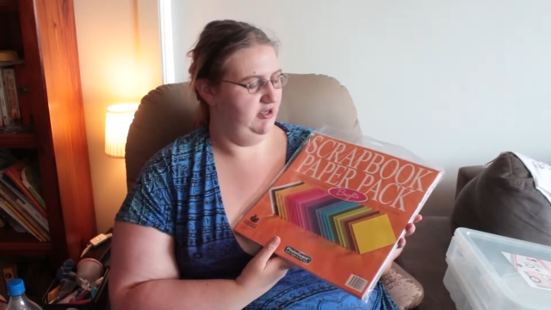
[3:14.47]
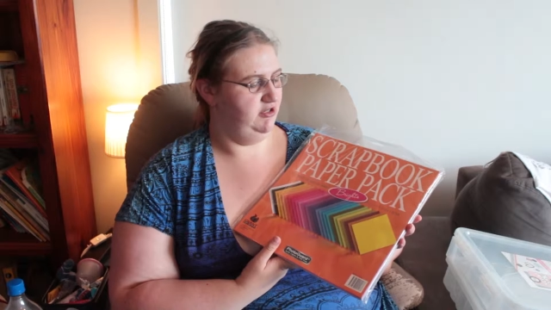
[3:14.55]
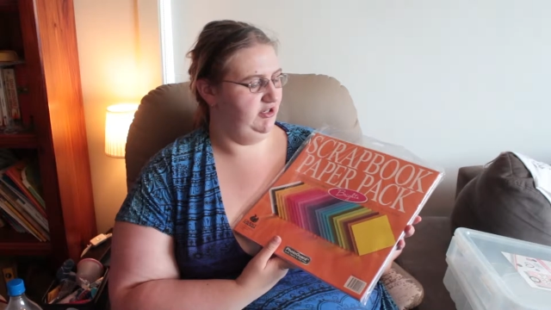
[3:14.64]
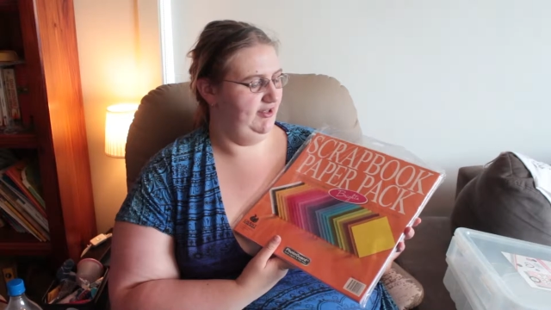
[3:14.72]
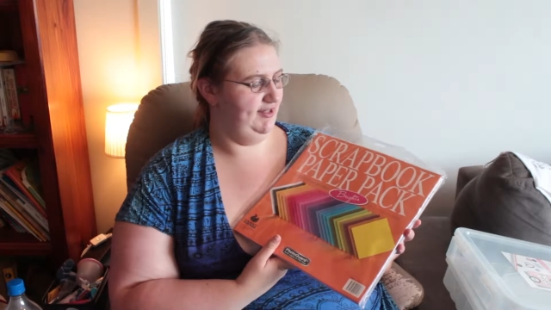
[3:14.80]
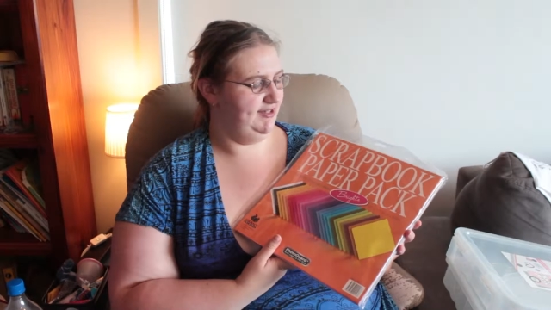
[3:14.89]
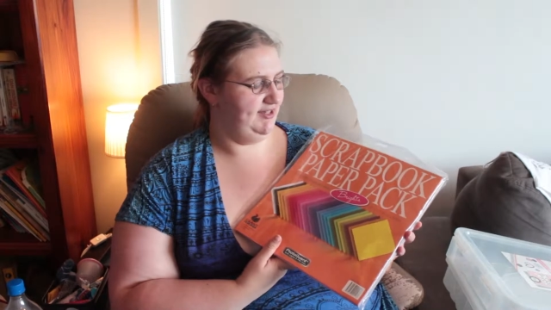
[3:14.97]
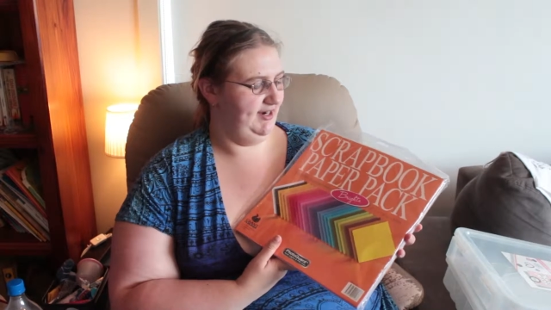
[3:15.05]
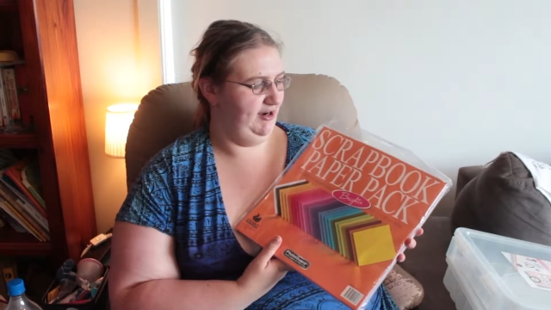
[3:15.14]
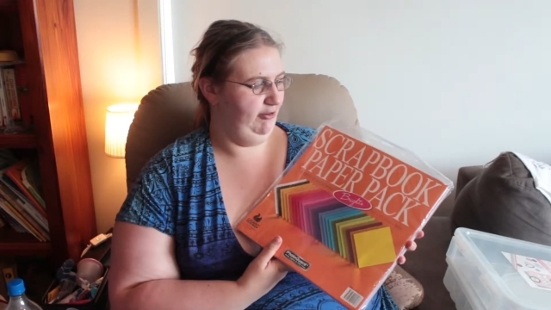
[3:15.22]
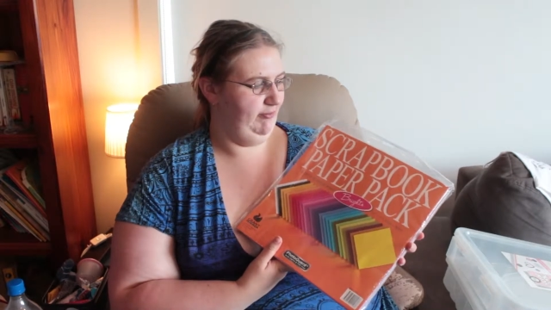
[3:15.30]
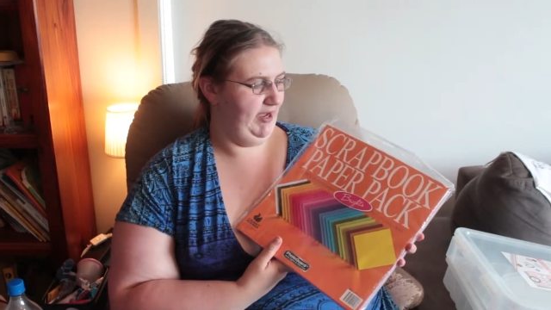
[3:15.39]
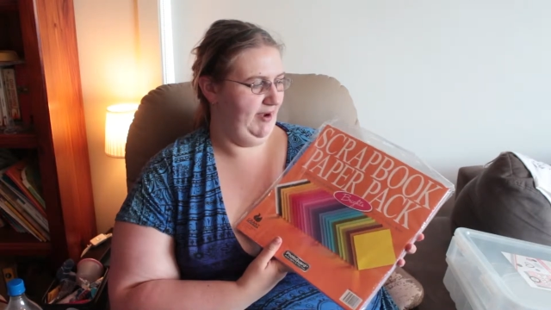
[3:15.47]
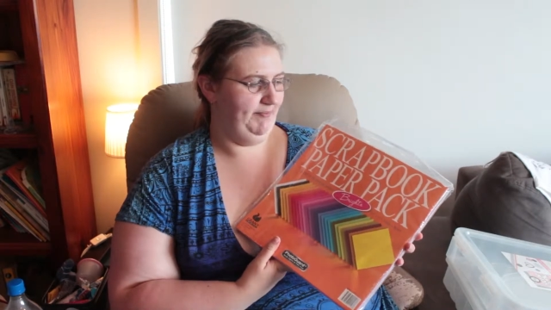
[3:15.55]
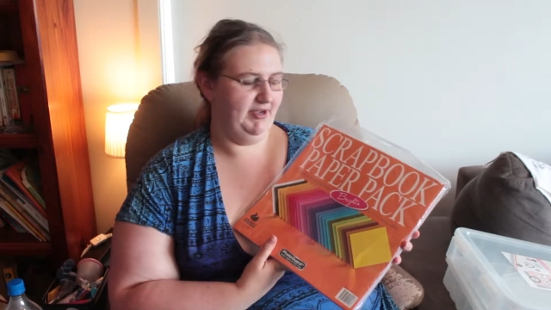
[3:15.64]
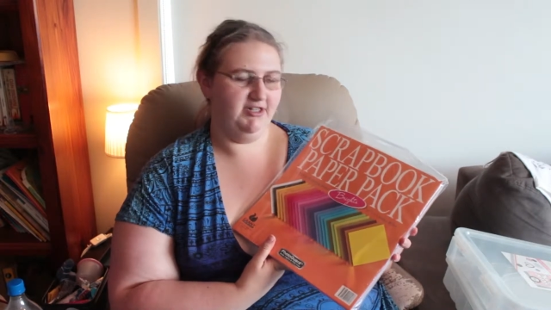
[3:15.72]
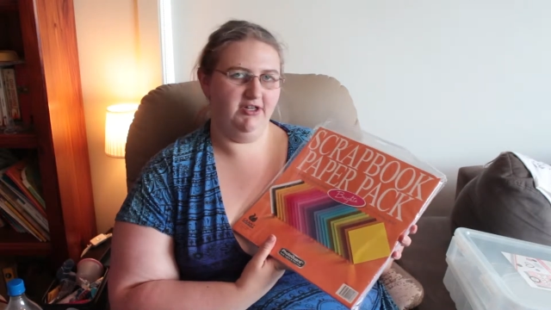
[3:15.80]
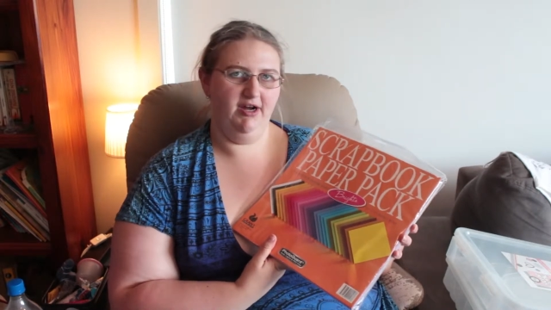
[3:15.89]
So that's going to help me out
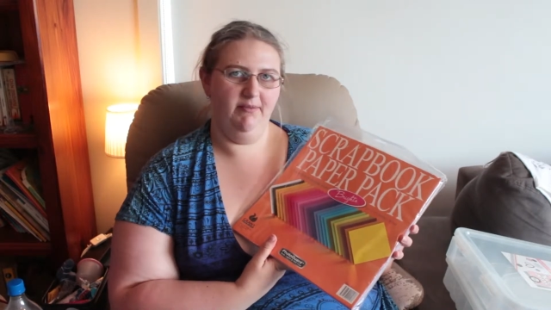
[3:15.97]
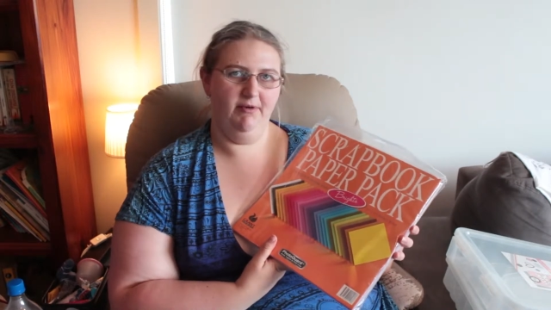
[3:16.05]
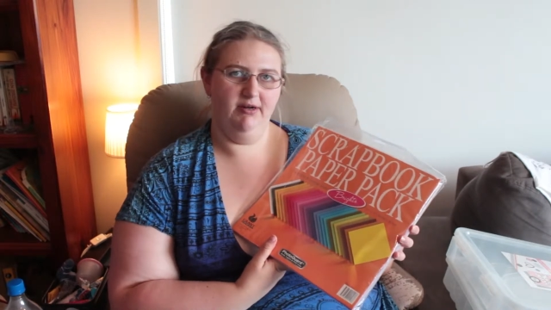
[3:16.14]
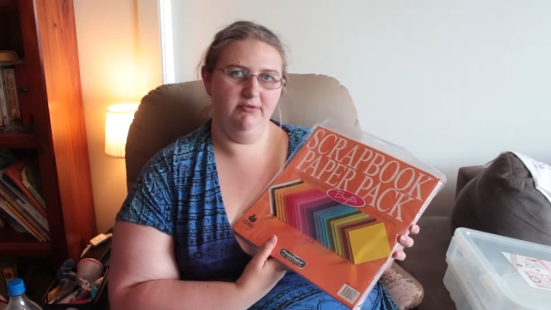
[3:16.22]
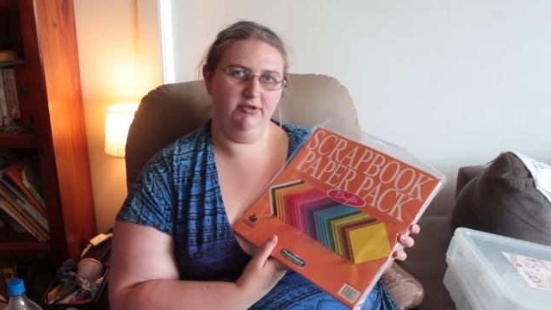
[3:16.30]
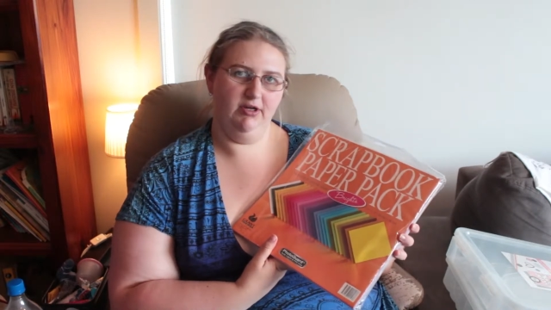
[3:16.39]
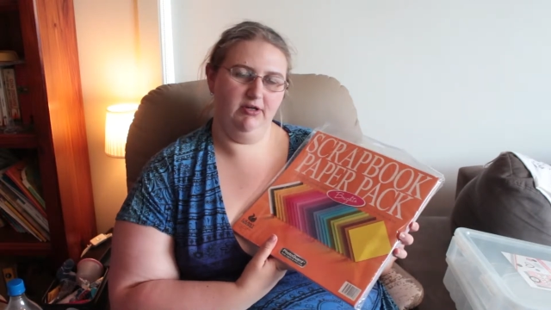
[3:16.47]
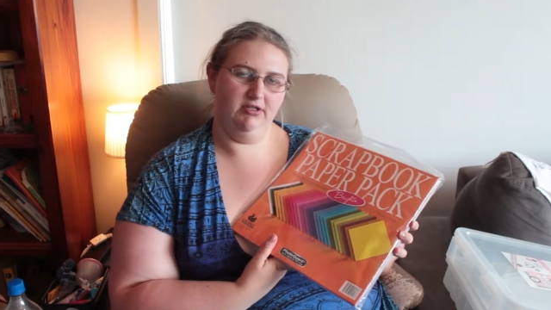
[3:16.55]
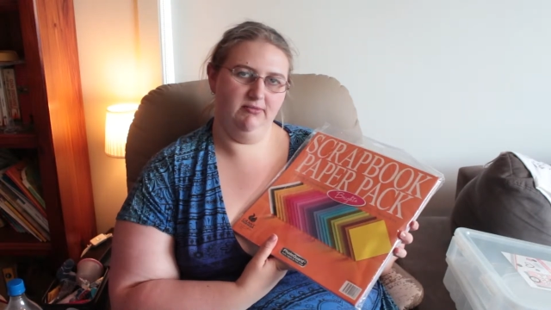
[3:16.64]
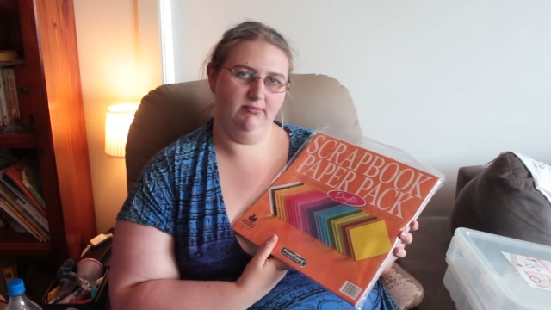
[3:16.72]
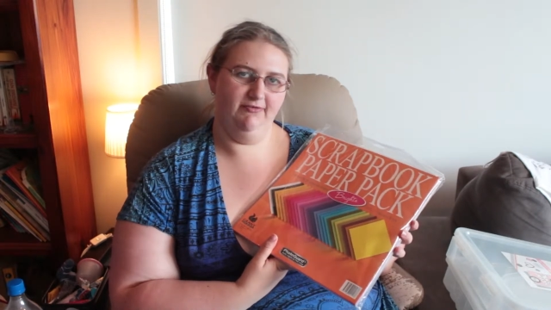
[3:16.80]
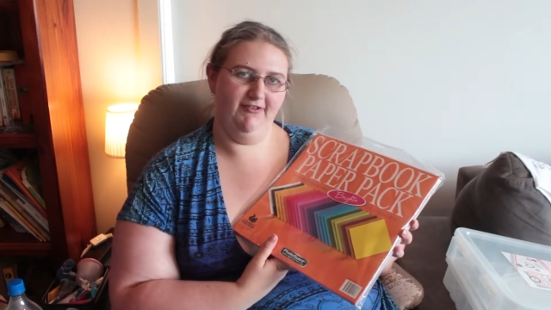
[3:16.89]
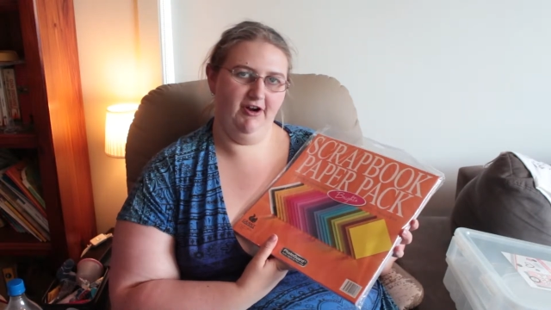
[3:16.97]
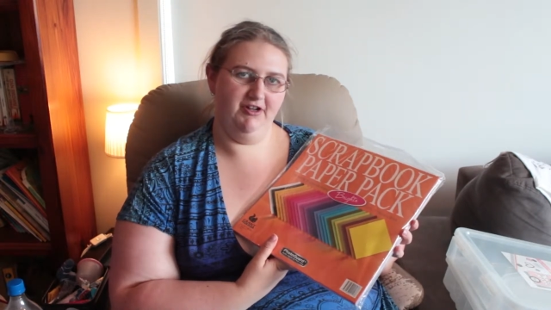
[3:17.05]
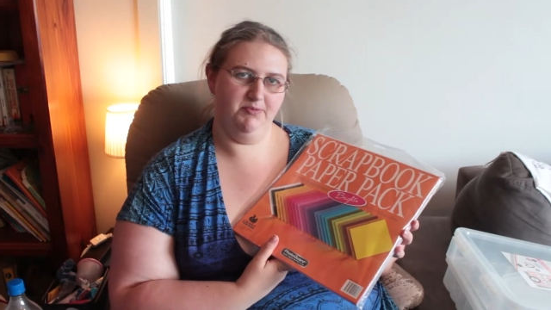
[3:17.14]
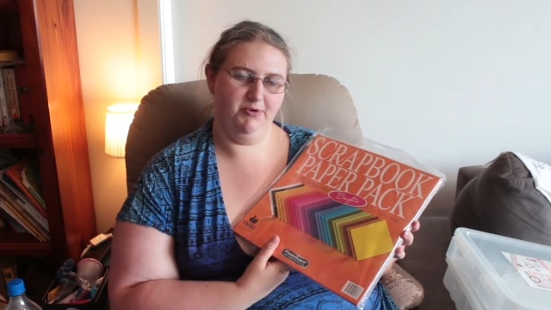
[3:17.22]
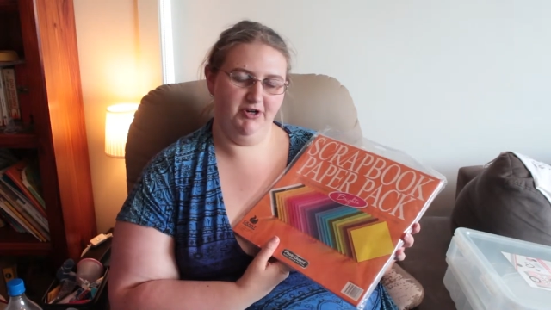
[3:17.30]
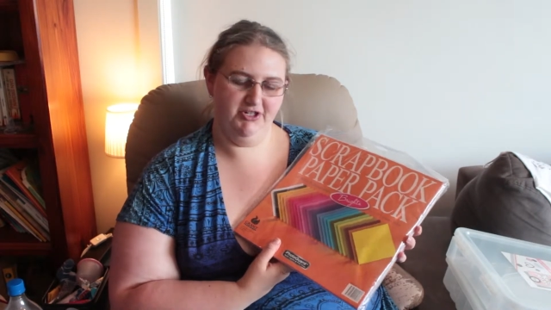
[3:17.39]
big time when I'm doing
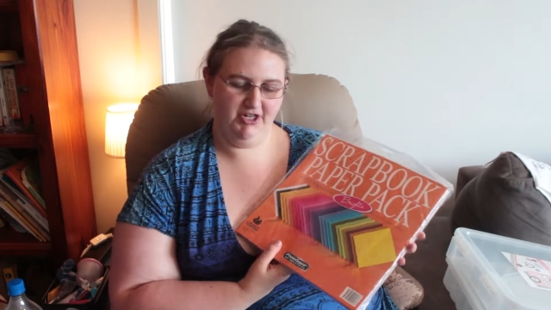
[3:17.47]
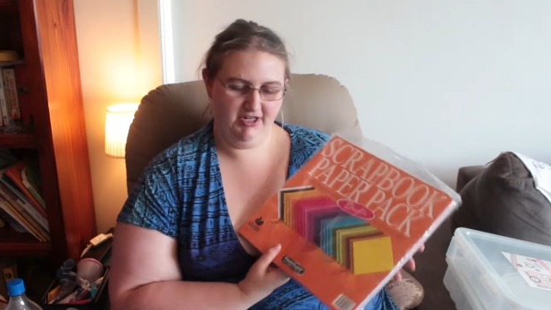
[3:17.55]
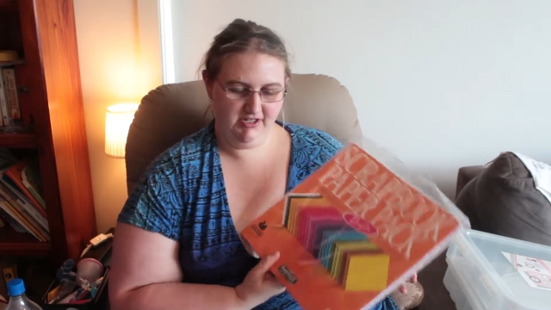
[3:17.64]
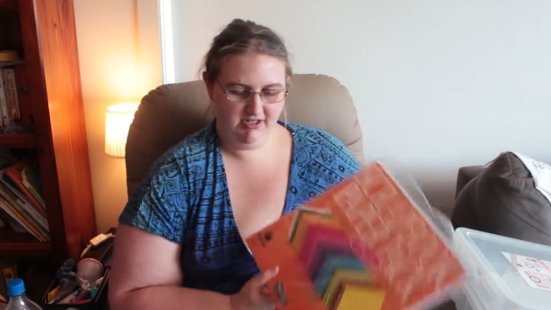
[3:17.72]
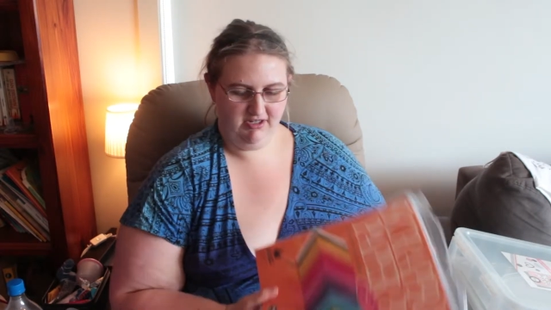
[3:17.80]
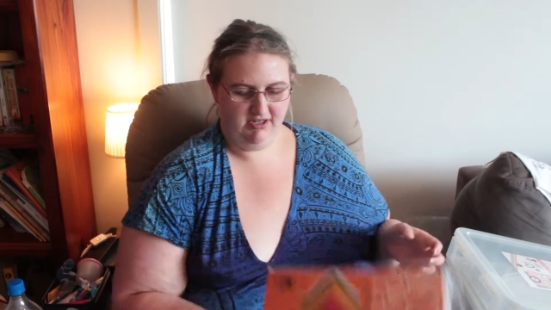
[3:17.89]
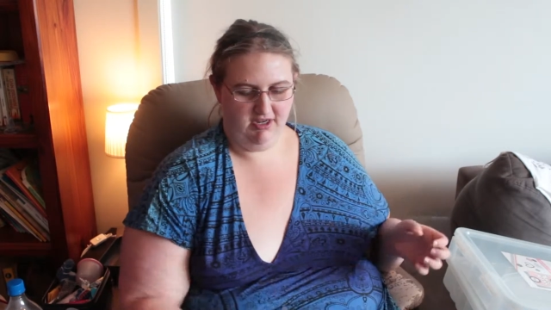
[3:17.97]
various projects.